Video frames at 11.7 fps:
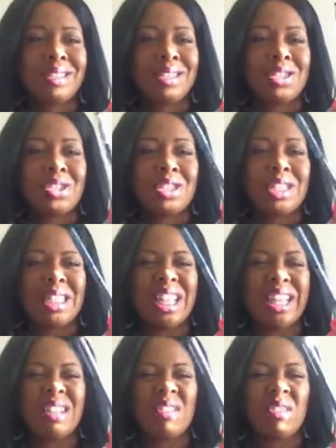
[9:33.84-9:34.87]
This is in
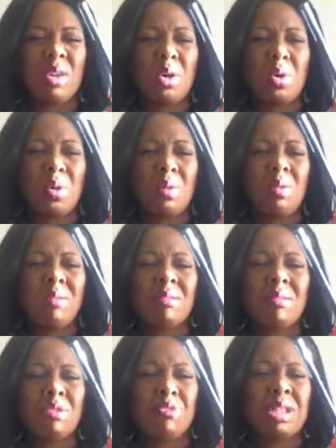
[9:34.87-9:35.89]
like a coal
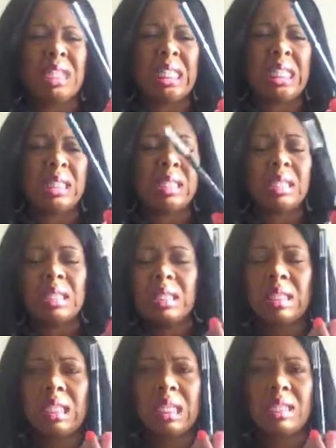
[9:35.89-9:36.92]
green.
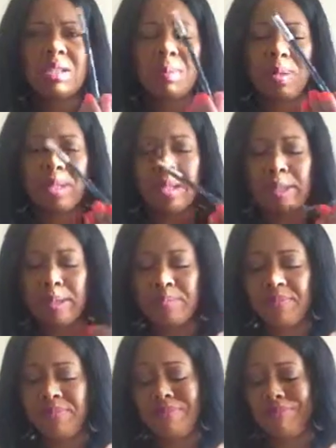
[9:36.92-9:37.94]
Yeah, so I picked that up.
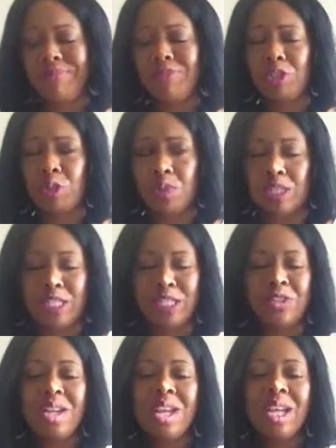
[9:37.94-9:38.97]
I didn't know it was in
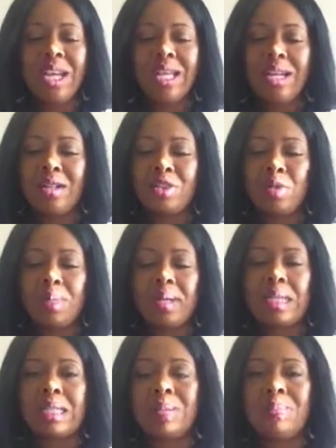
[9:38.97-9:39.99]
there. And I also
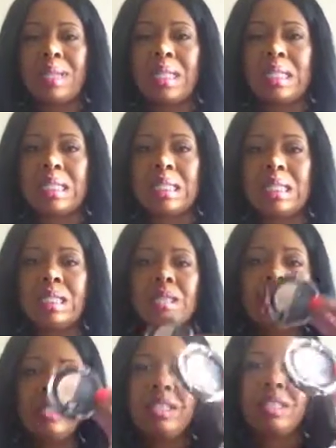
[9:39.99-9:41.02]
picked up this
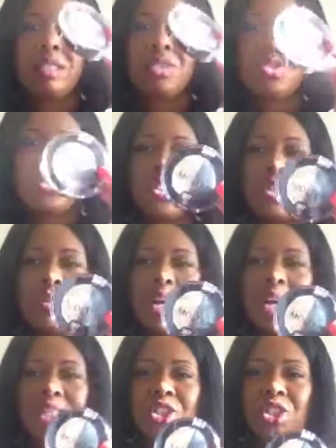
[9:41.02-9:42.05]
little
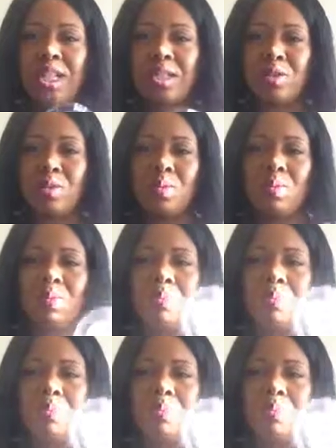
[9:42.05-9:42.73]
eyeshadow.